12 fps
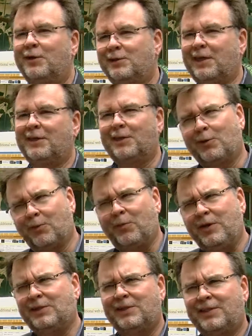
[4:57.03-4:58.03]
It's like there were
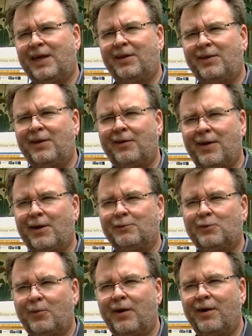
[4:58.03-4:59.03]
pieces out there that I
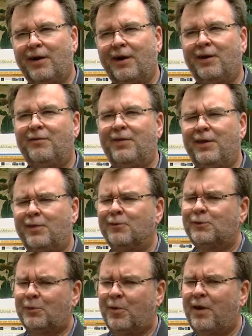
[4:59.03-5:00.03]
was aware of, and then there
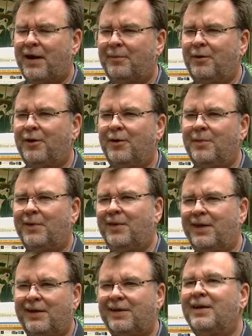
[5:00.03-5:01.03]
was a problem, and
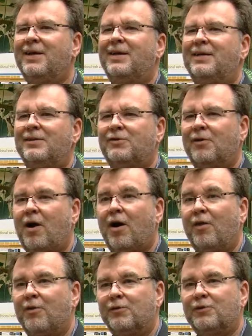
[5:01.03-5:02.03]
then so
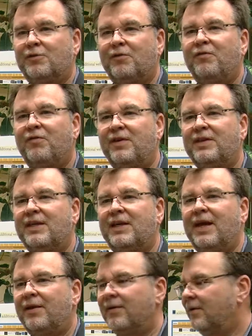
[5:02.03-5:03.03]
all those fit
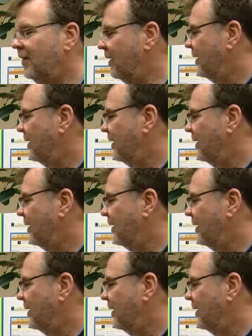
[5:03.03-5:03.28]
together,